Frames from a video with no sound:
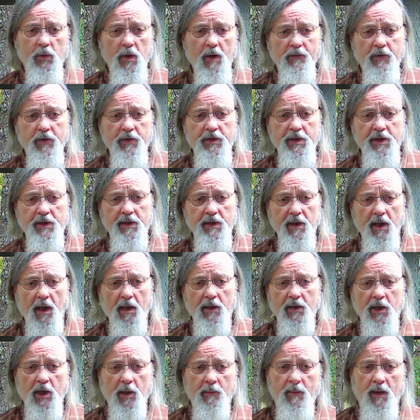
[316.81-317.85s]
whoever did
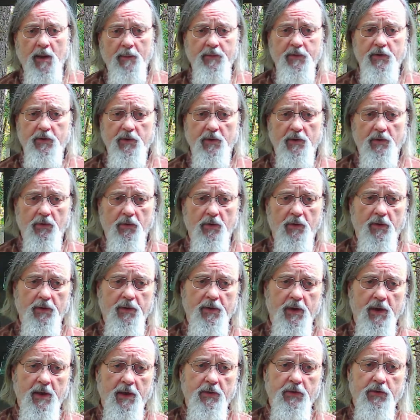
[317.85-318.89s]
not come up to the
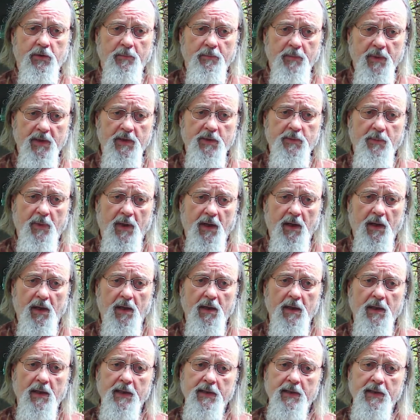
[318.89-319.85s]
Lord to Mizpah,